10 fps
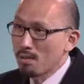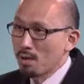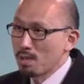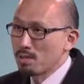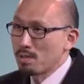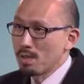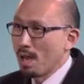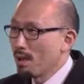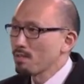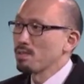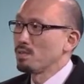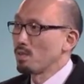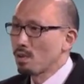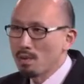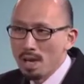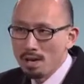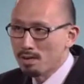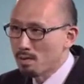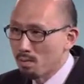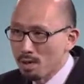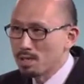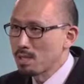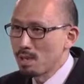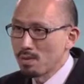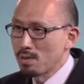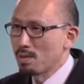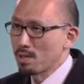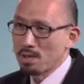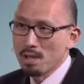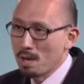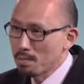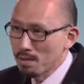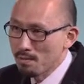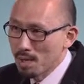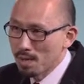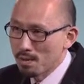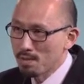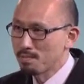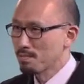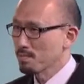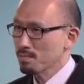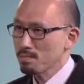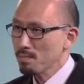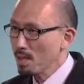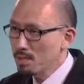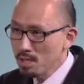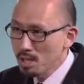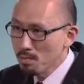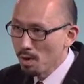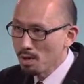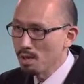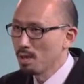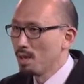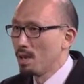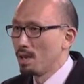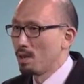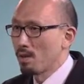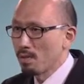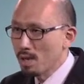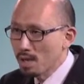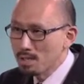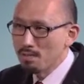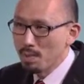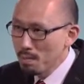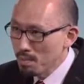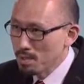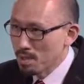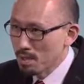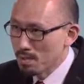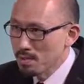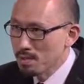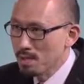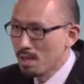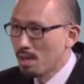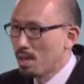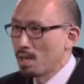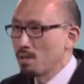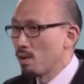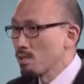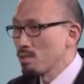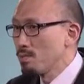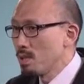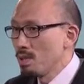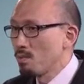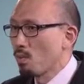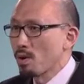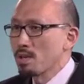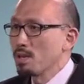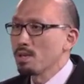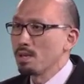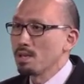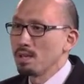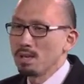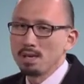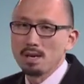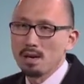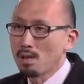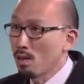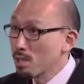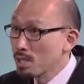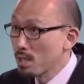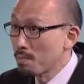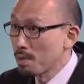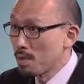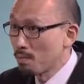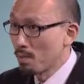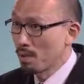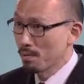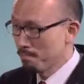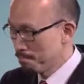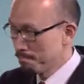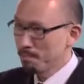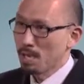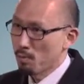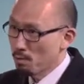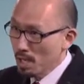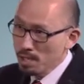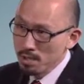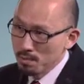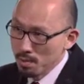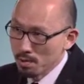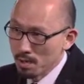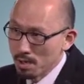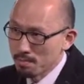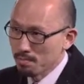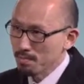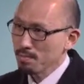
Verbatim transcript: where you have to learn how to work together in a collaborative manner, teamwork, and other kinds of people skills. It could also mean working in a, uh, a large company with a rotational program